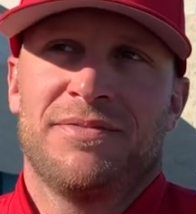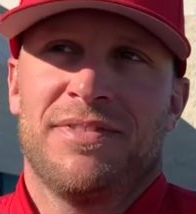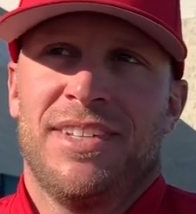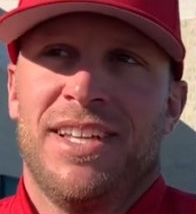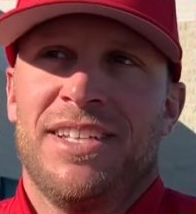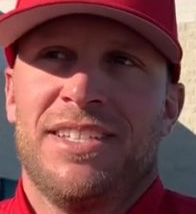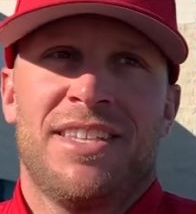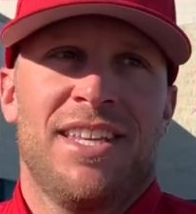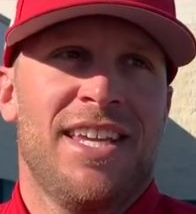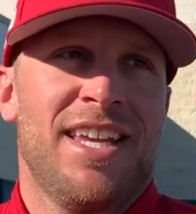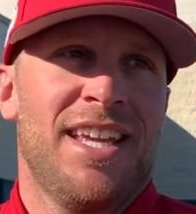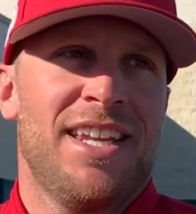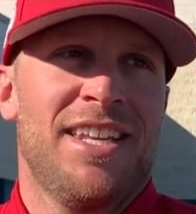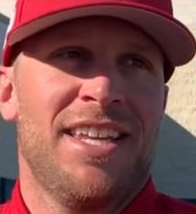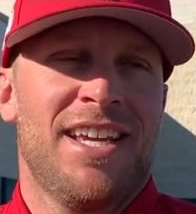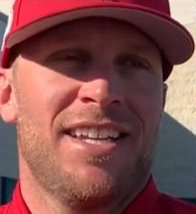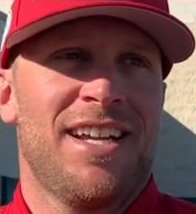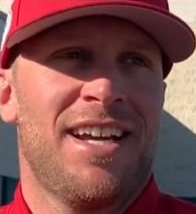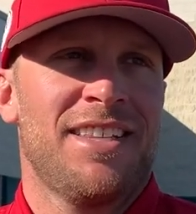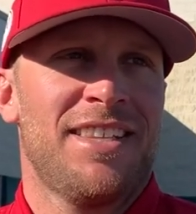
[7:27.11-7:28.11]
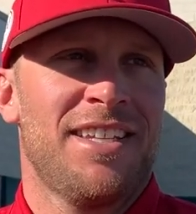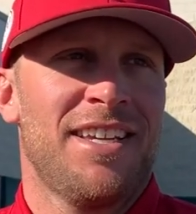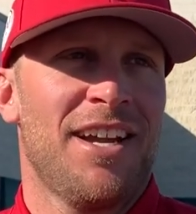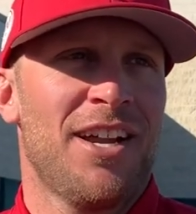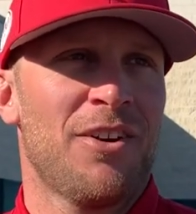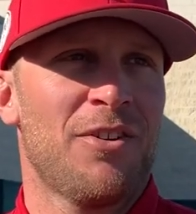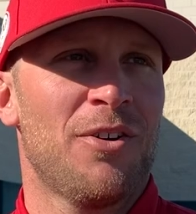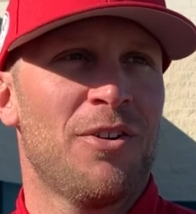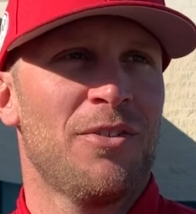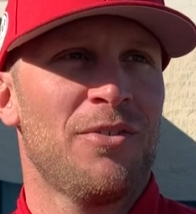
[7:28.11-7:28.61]
It's the Indian, not the
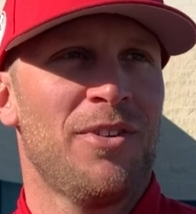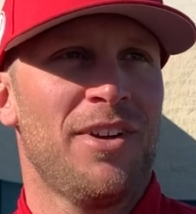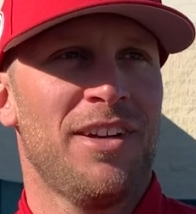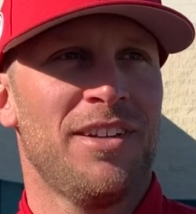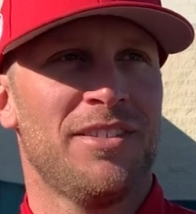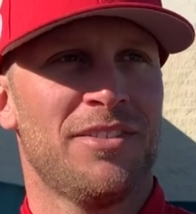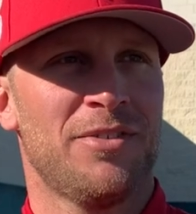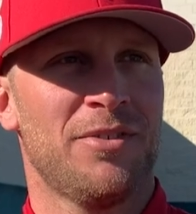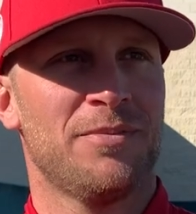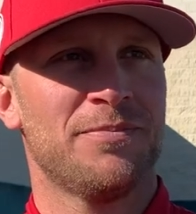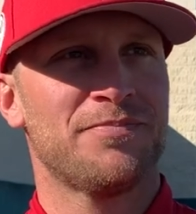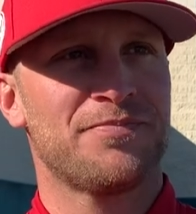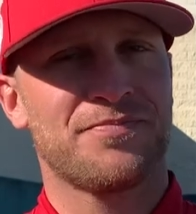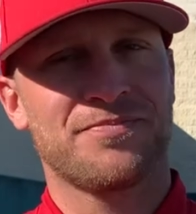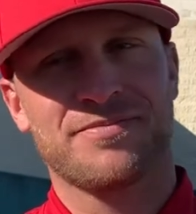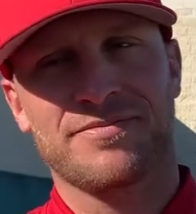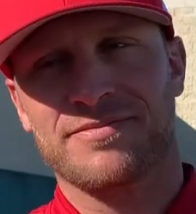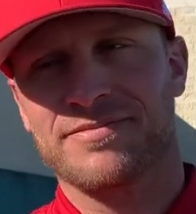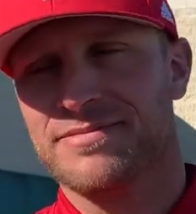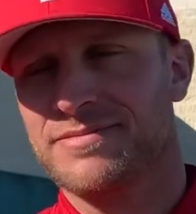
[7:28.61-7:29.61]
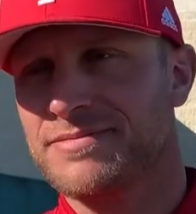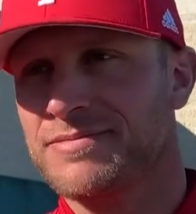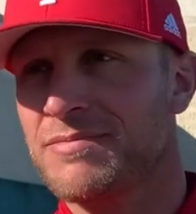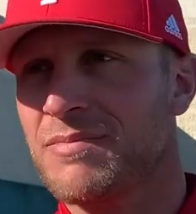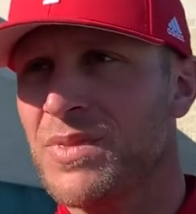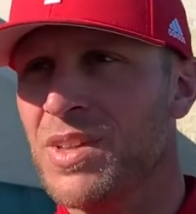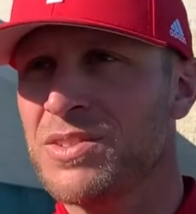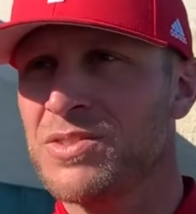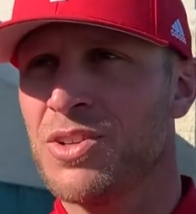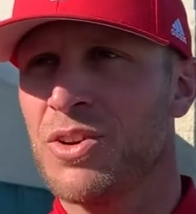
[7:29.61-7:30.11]
arrow, right? So
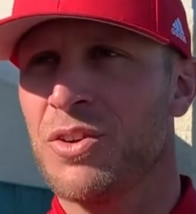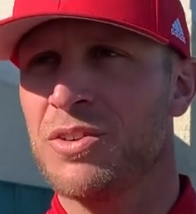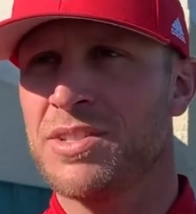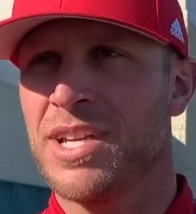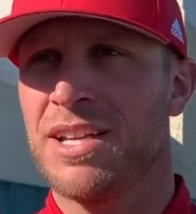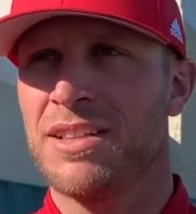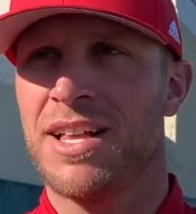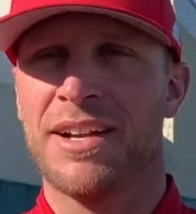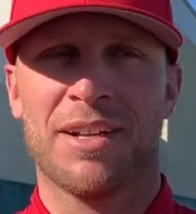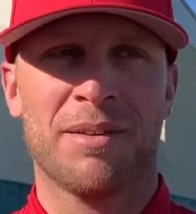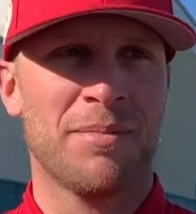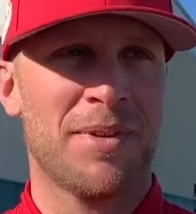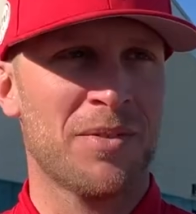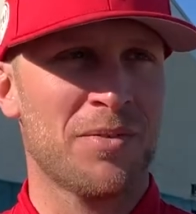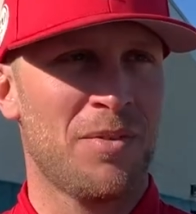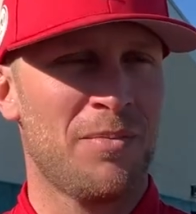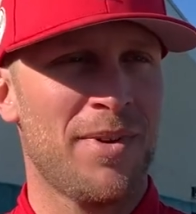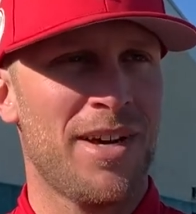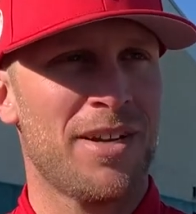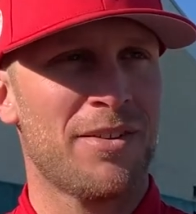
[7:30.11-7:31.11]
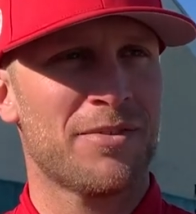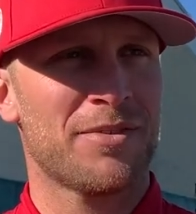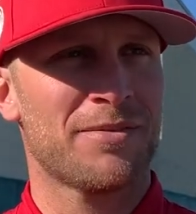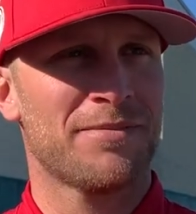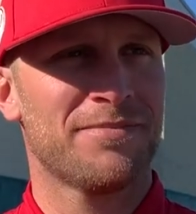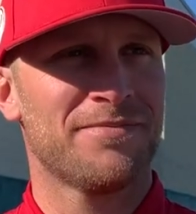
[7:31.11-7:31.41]
as long as they like him, that's what matters.